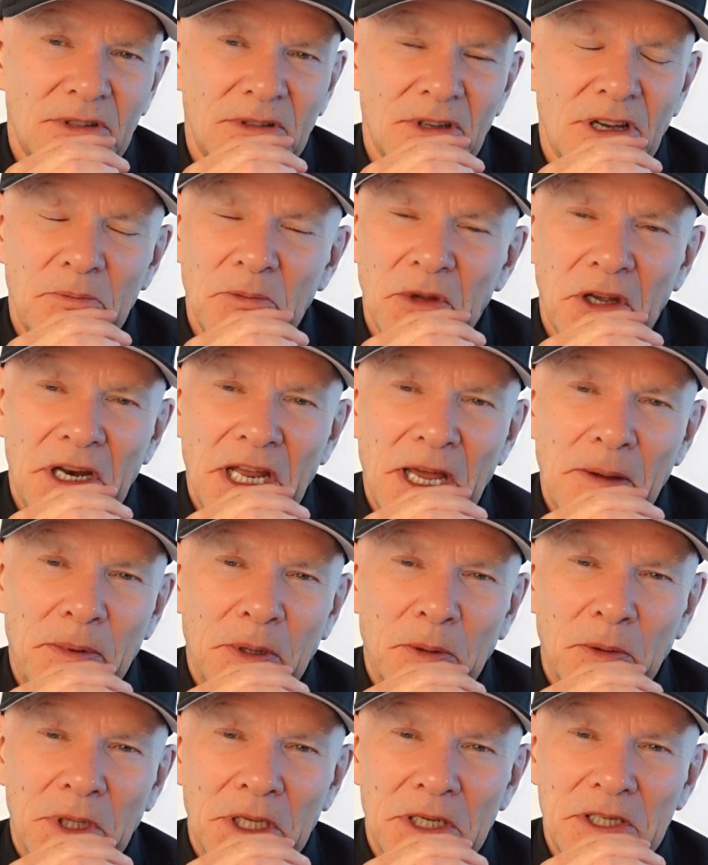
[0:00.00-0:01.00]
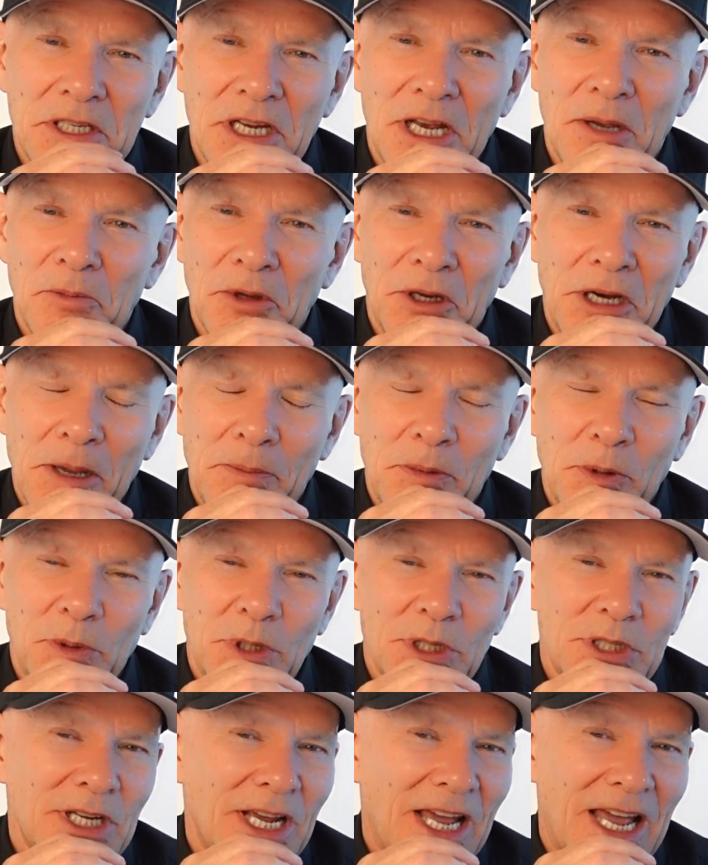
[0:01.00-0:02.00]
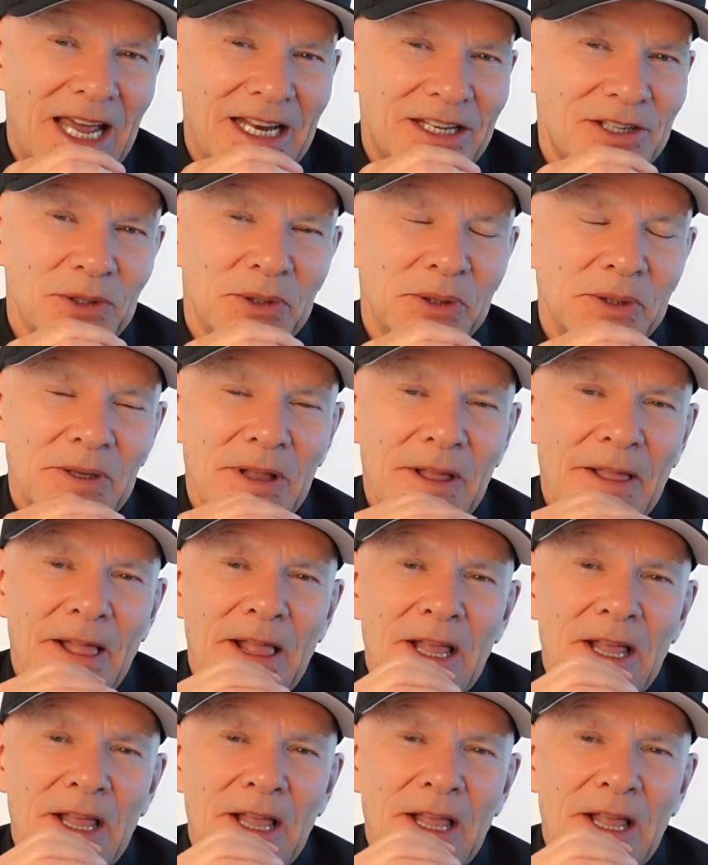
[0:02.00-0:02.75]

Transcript: I'm not happy with this. I'm not happy with this at all.